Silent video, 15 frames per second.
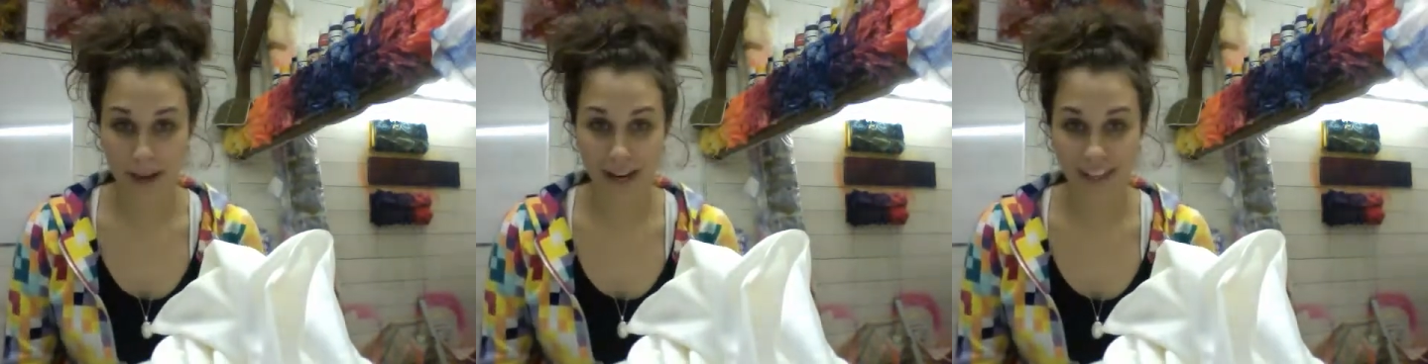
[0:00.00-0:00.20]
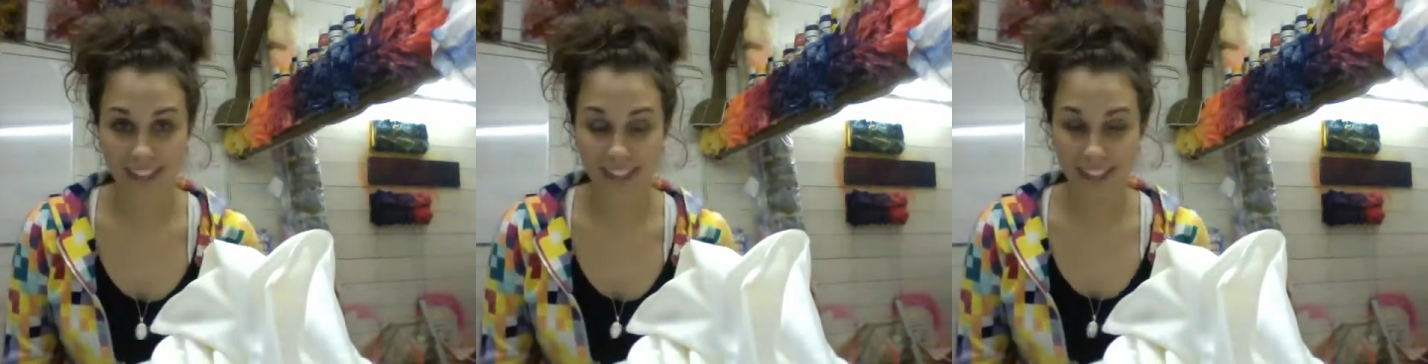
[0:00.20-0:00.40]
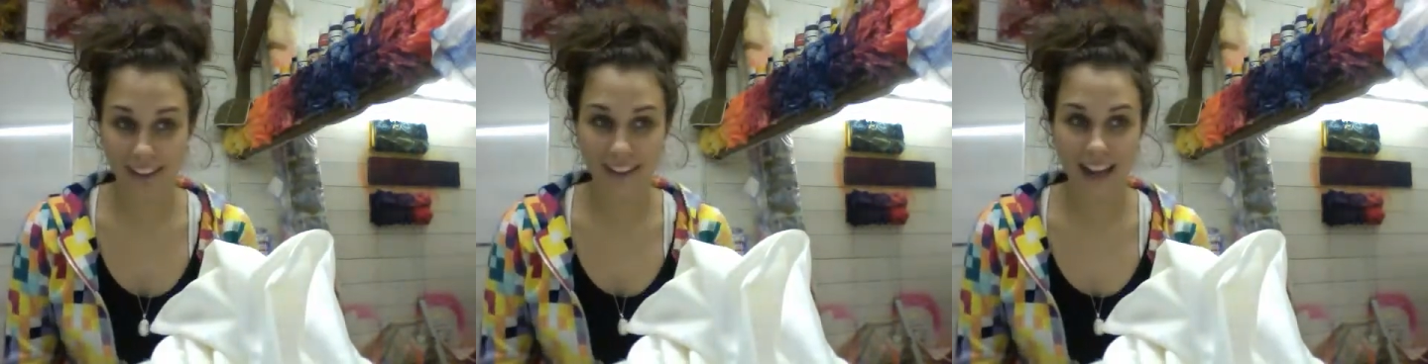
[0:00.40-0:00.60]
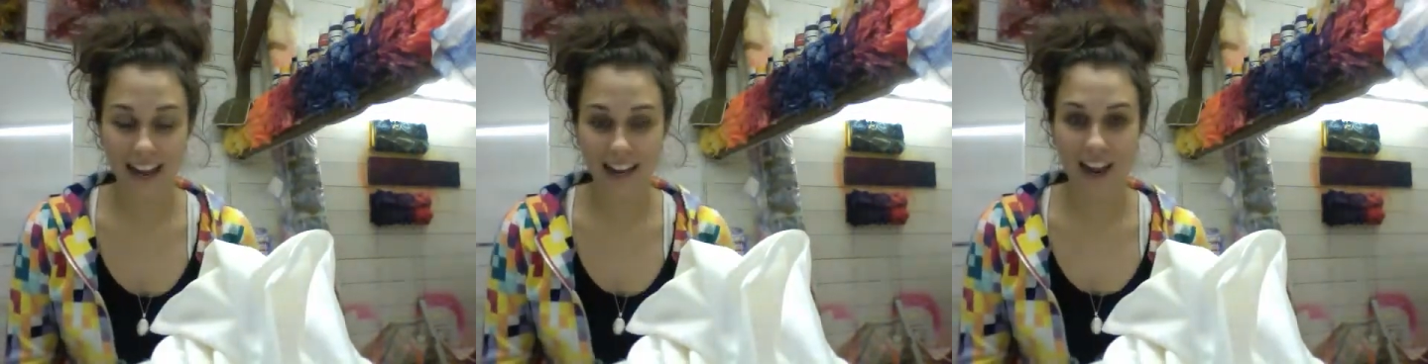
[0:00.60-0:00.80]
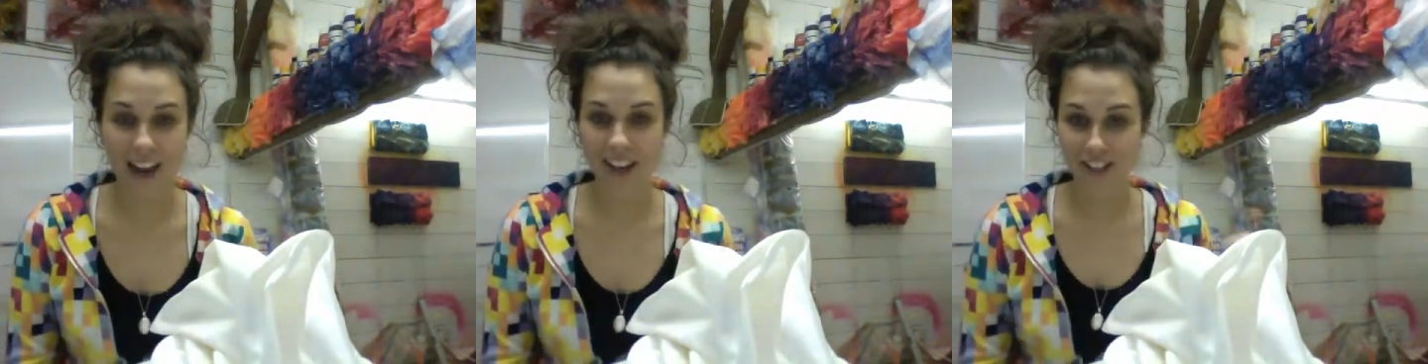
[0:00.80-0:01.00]
because I've done that
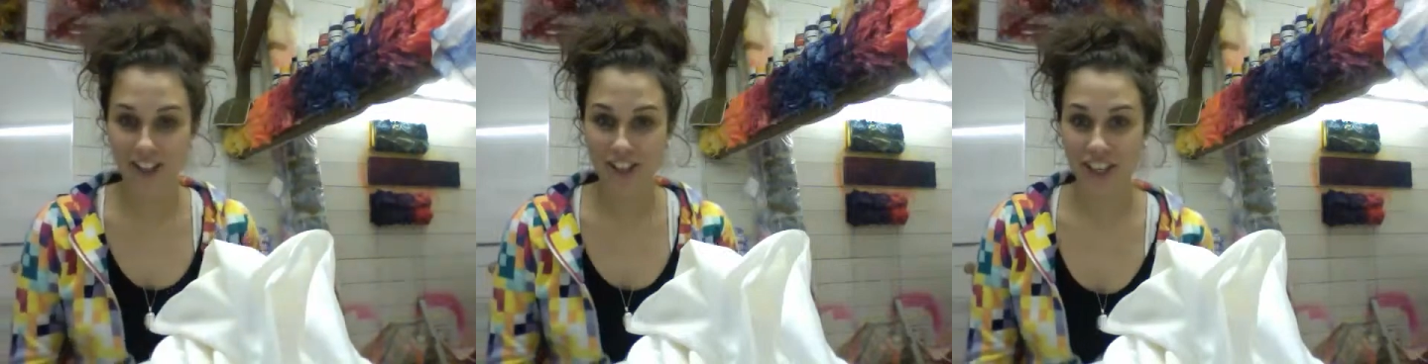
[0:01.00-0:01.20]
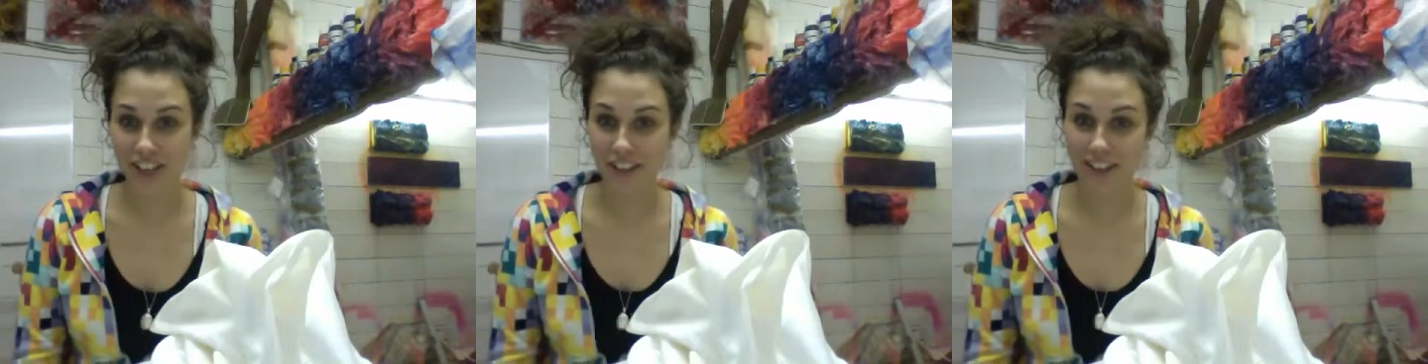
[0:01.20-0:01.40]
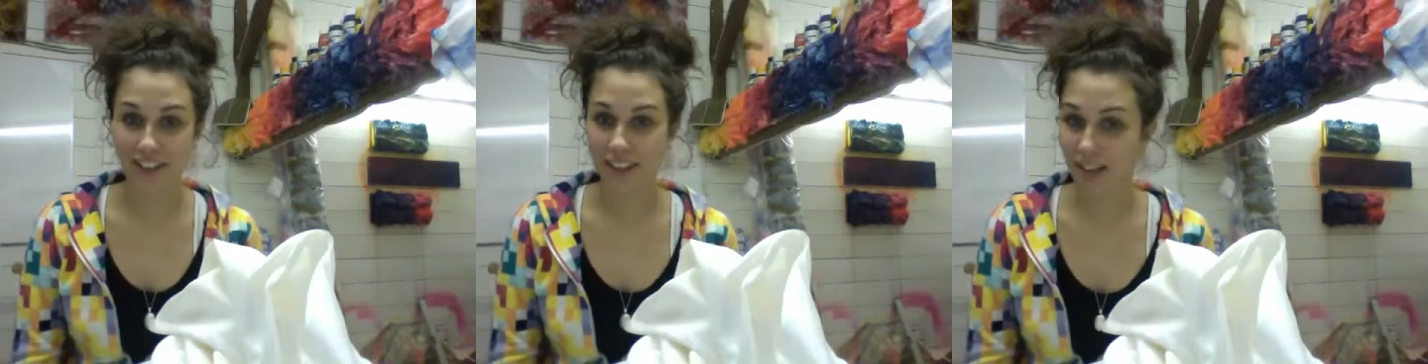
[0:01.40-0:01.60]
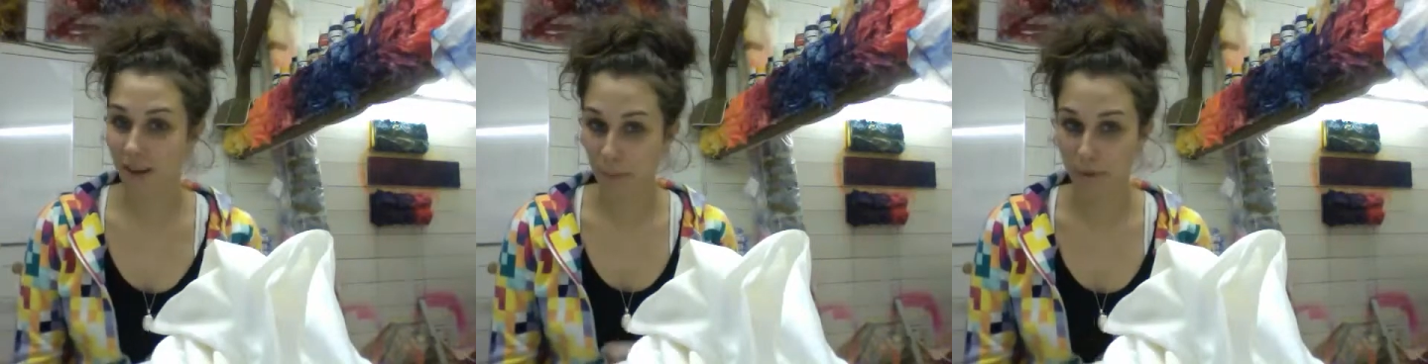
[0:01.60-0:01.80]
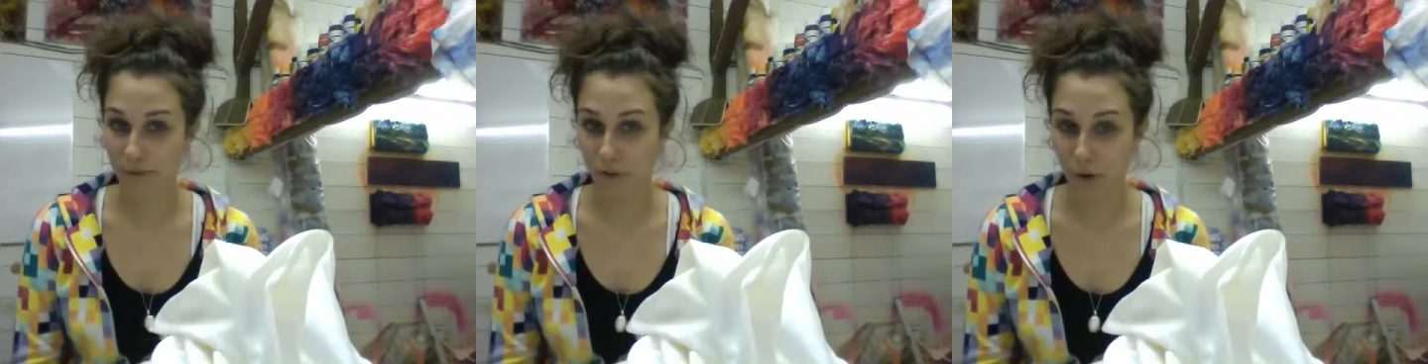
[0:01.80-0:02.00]
last year and the year
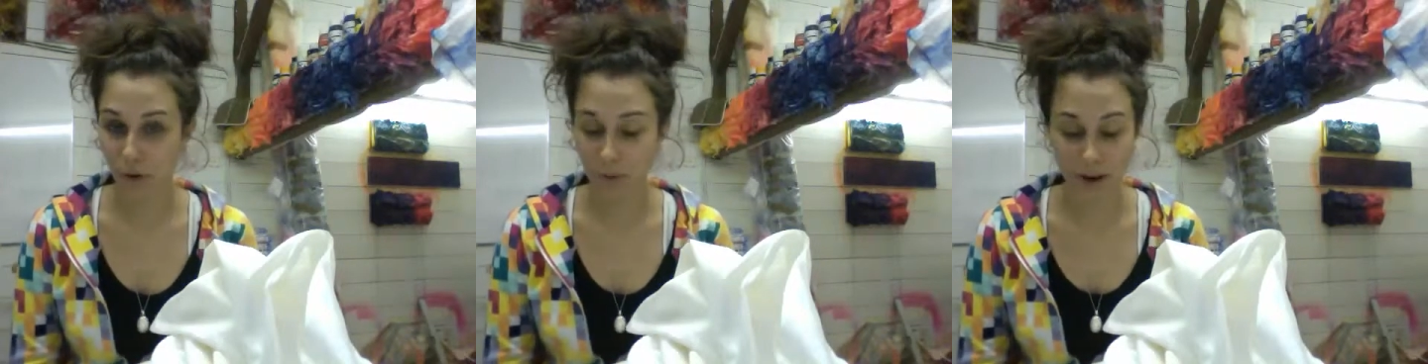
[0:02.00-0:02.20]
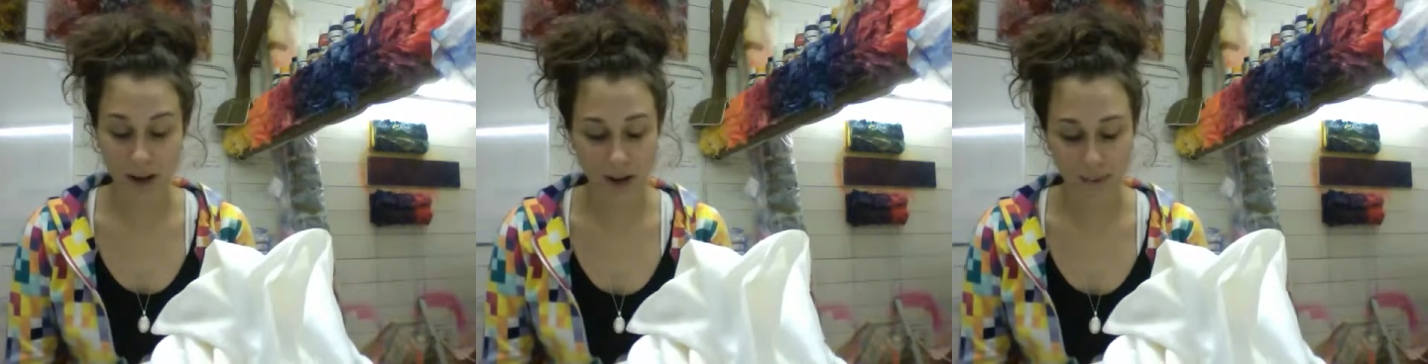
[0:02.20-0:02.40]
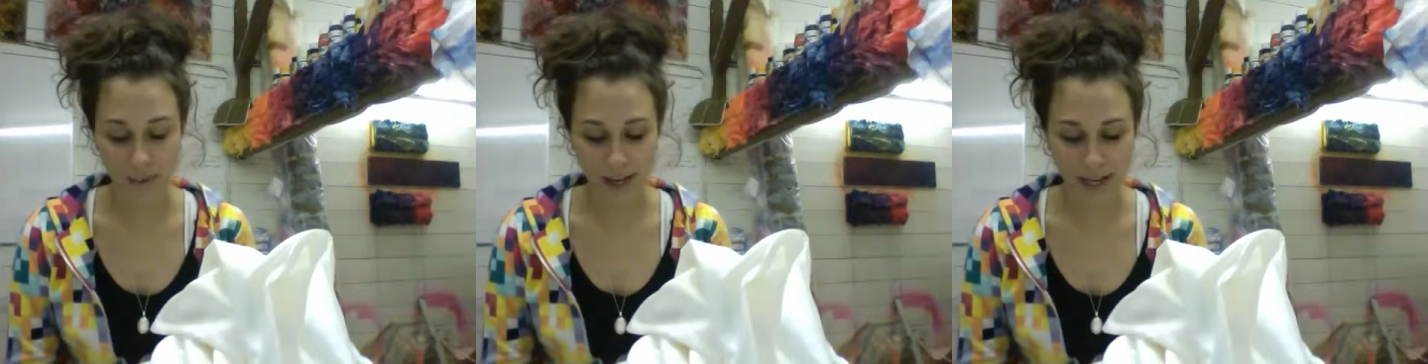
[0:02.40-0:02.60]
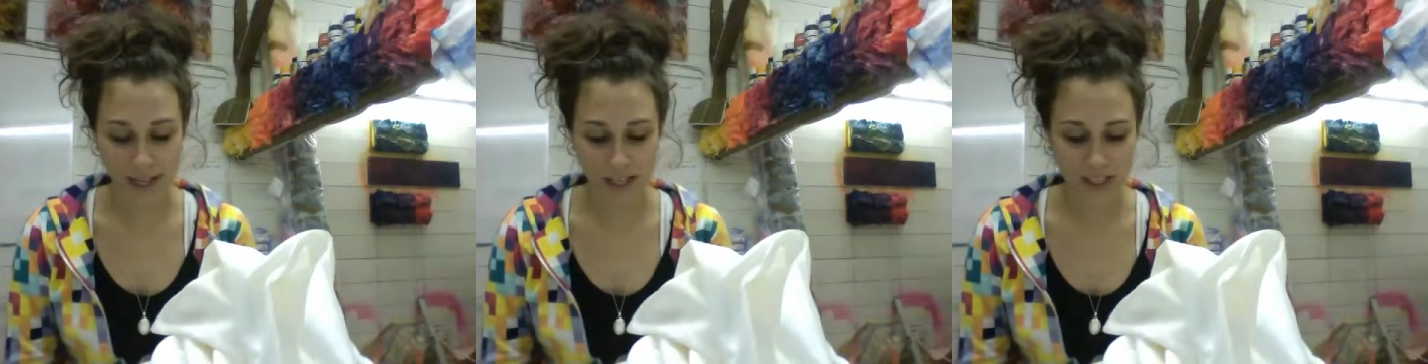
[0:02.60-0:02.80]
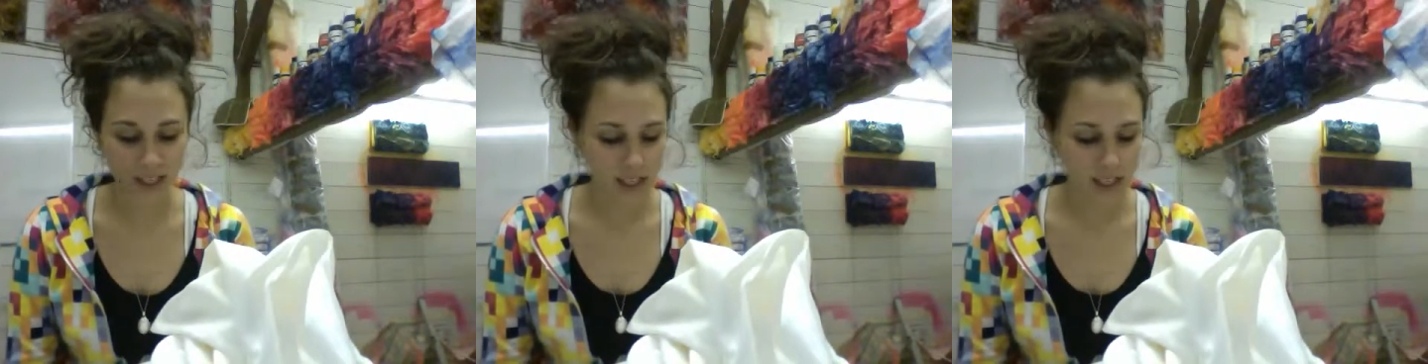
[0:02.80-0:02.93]
before in my artwork.